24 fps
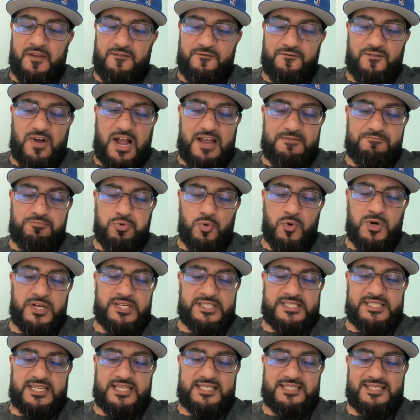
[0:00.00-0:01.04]

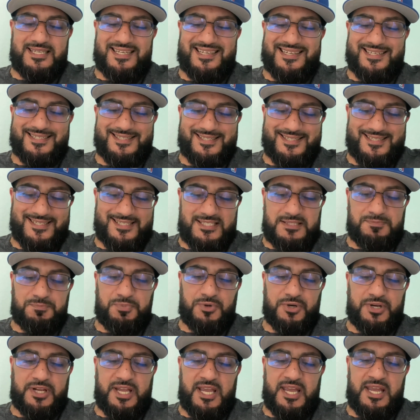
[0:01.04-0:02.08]
5.6 assists
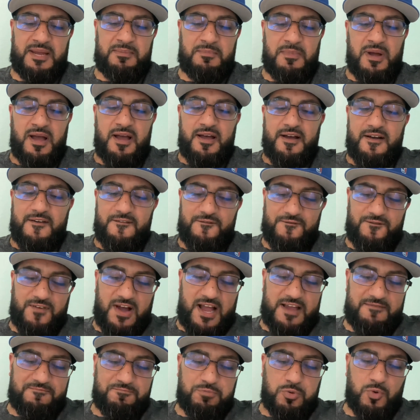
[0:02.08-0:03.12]
per game,
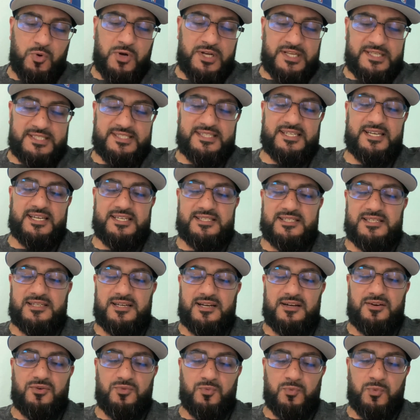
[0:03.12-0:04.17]
5.6
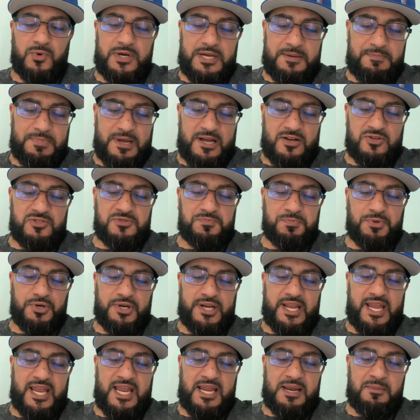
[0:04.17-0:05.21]
rebounds per
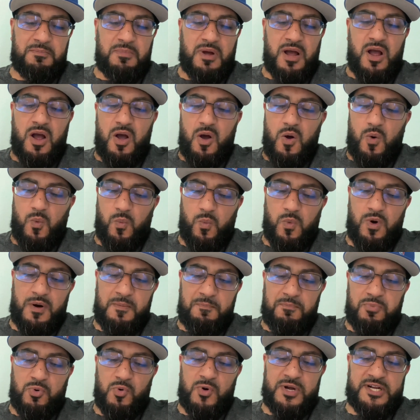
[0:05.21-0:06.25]
game,
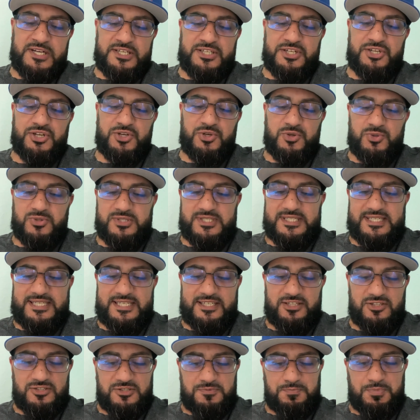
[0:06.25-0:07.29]
1.2
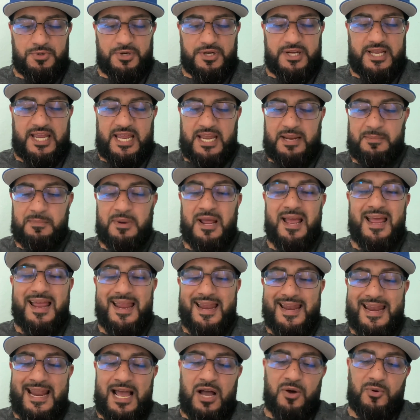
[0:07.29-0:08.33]
steals per game.
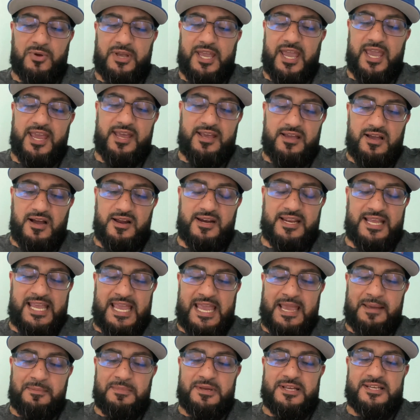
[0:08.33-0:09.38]
Now, Cade
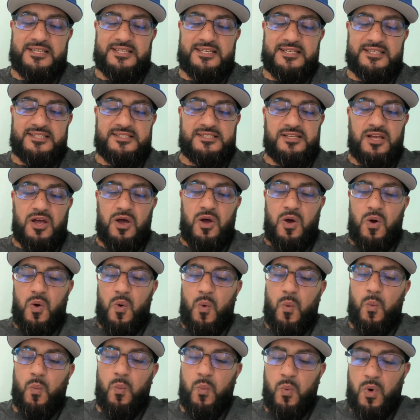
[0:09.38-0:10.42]
Cunningham is
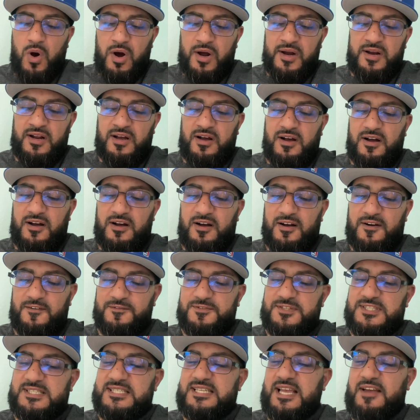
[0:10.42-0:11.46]
one of
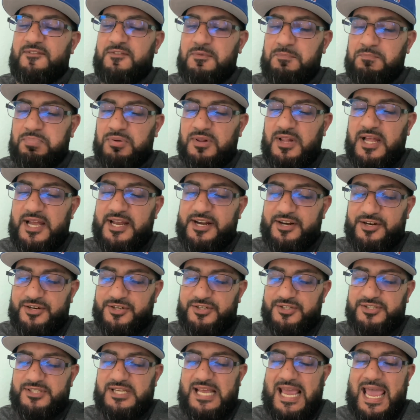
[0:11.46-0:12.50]
seven
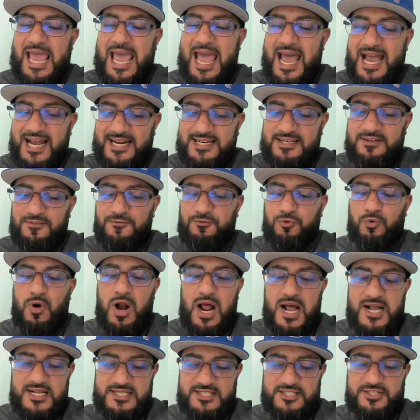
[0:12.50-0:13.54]
players active
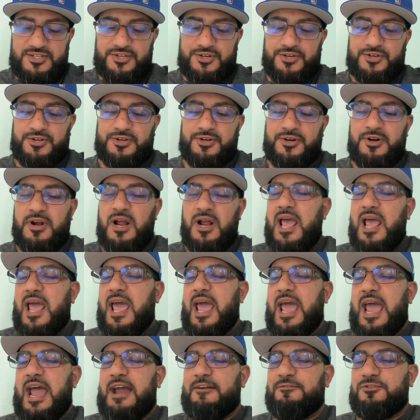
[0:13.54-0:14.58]
roster
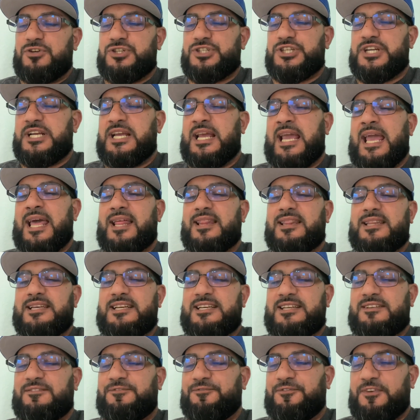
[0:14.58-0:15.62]
averaging at
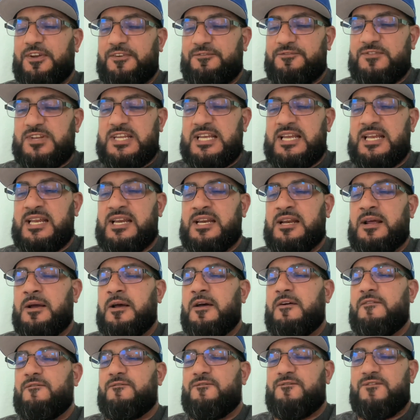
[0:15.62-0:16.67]
least 15,
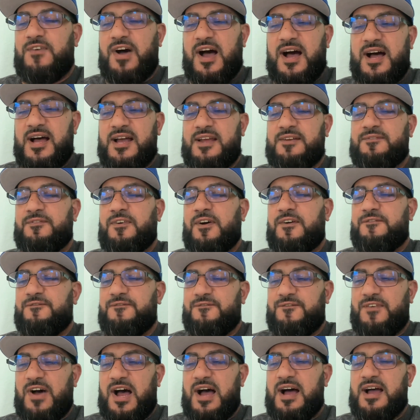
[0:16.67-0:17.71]
5,
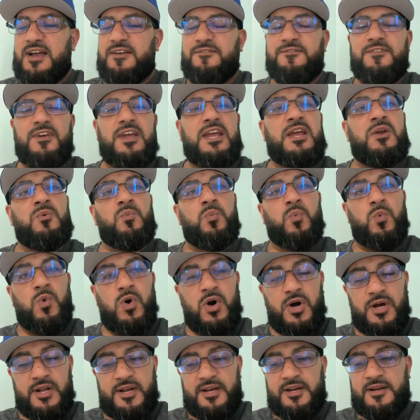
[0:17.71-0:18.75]
5, and
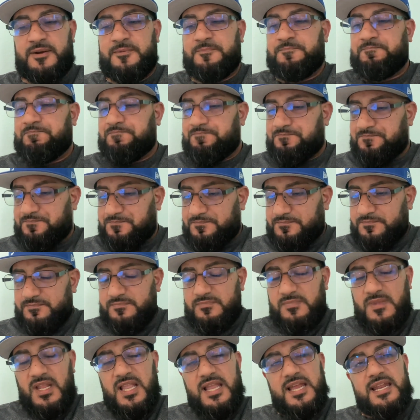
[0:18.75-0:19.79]
1.
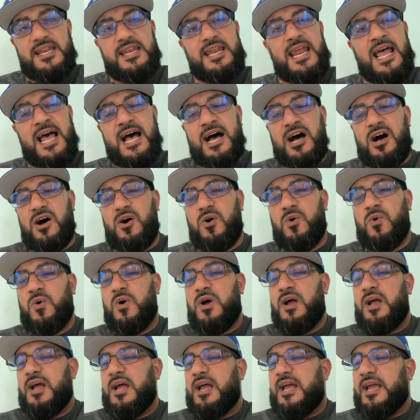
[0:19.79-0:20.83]
Now,
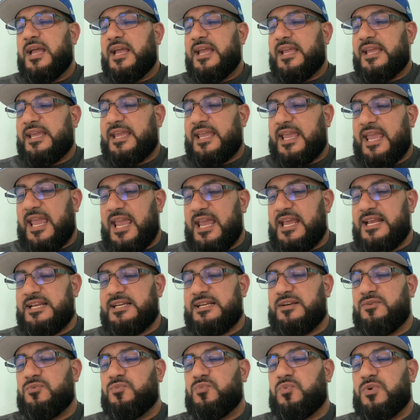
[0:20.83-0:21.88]
Cade
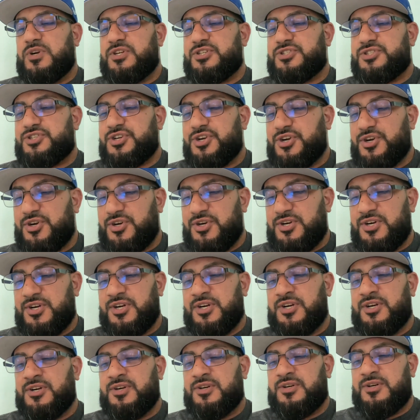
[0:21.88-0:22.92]

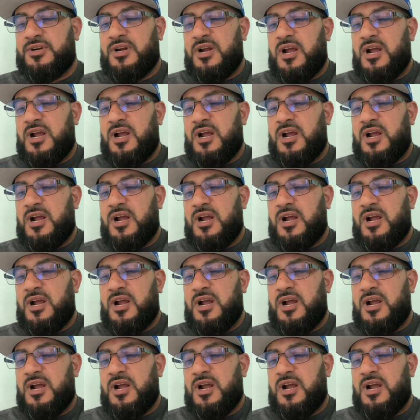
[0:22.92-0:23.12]
return,